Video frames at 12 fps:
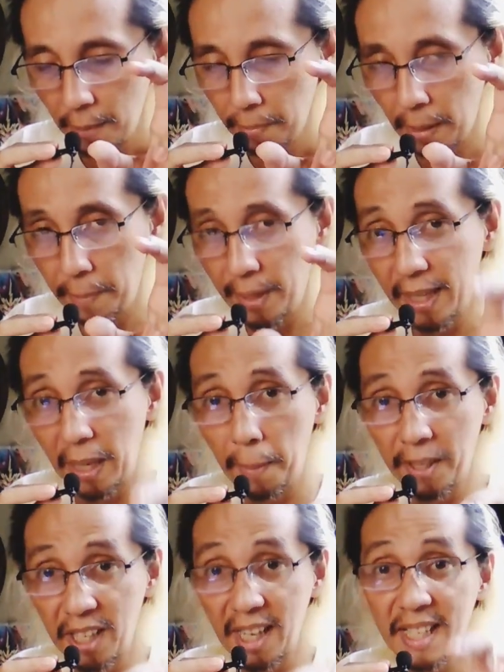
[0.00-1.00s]
may binigay pa
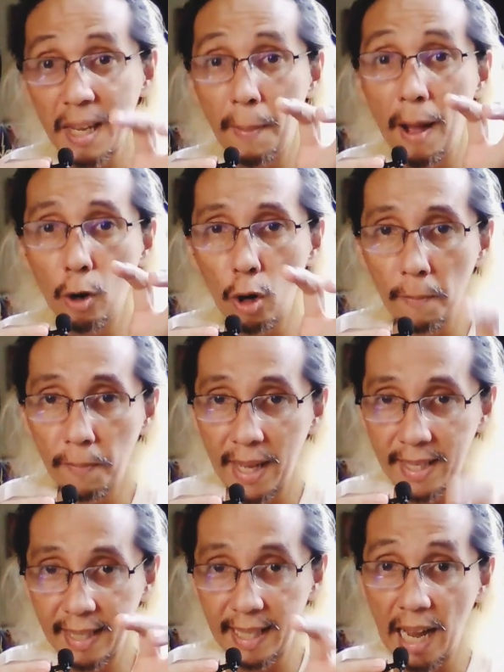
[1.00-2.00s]
siyang isa pang
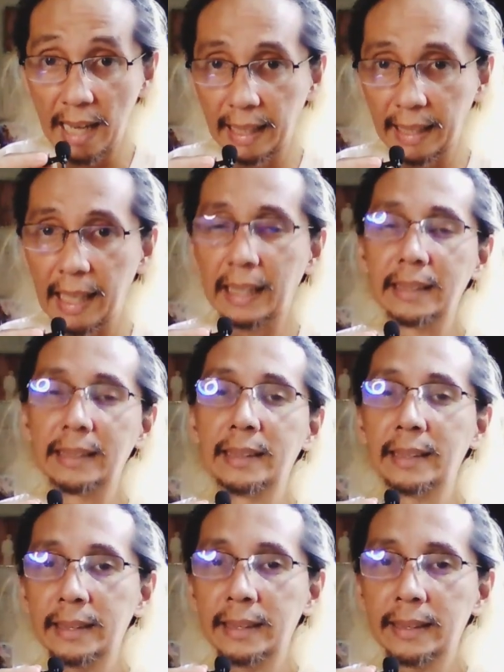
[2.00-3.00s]
compass kay Nagara.
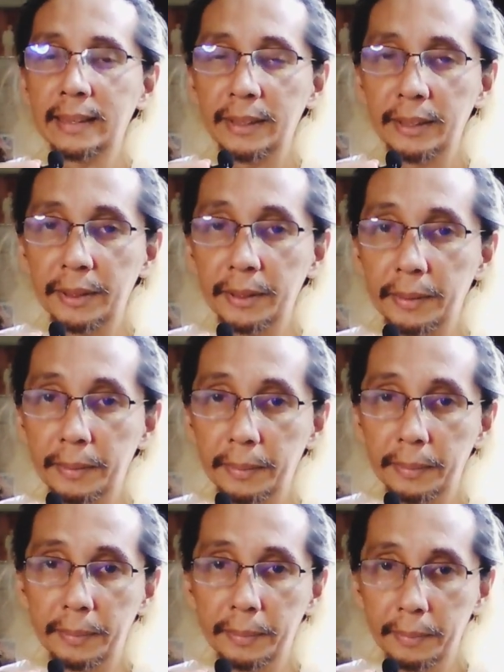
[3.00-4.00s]
So,
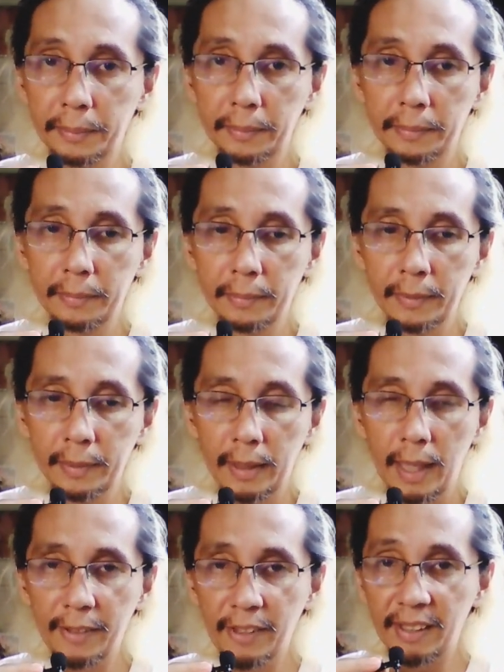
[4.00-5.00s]

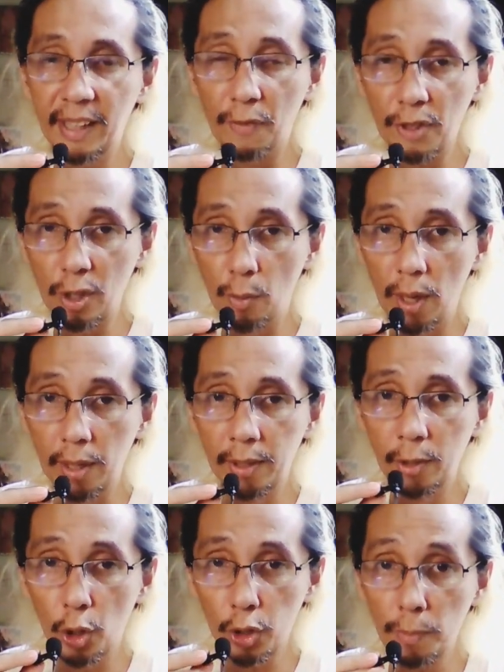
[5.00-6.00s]
I think that was the
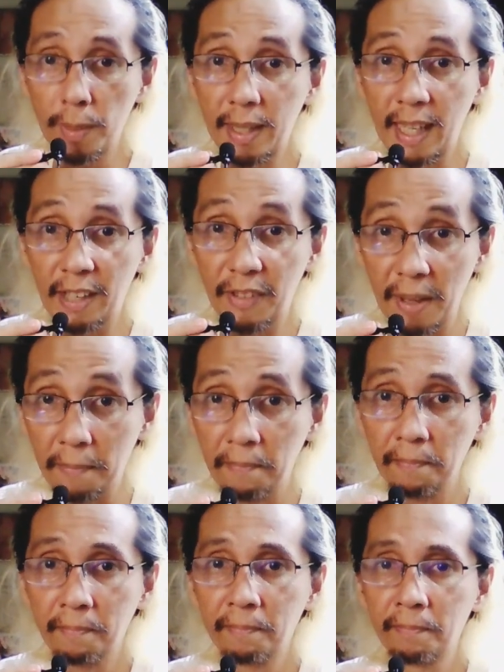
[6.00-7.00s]
one Nozomi gave him.
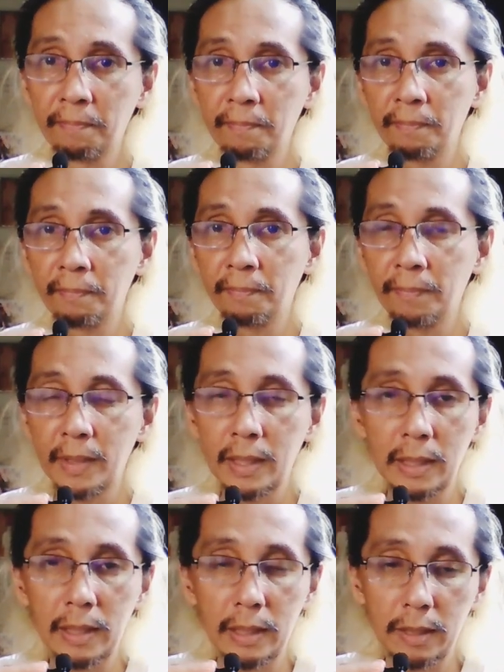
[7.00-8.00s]

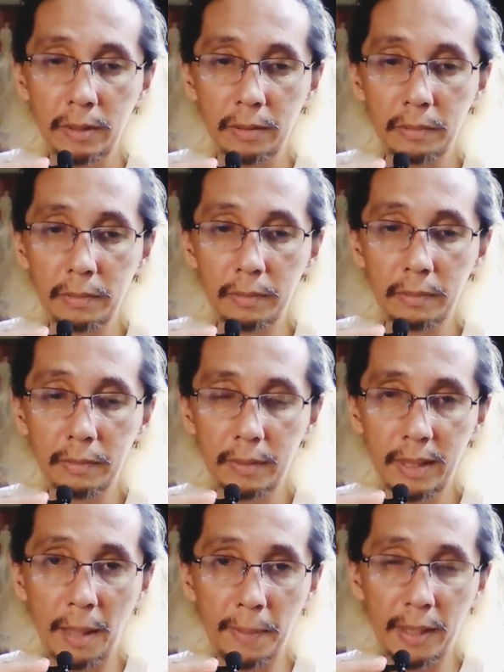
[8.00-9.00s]
So,
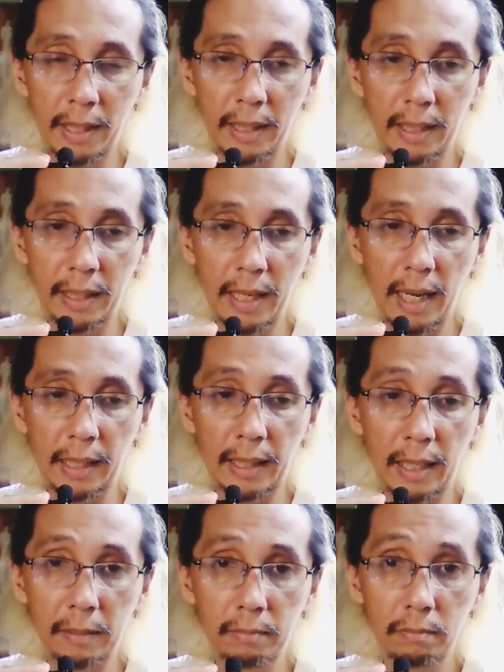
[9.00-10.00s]
sabi ni Nagara,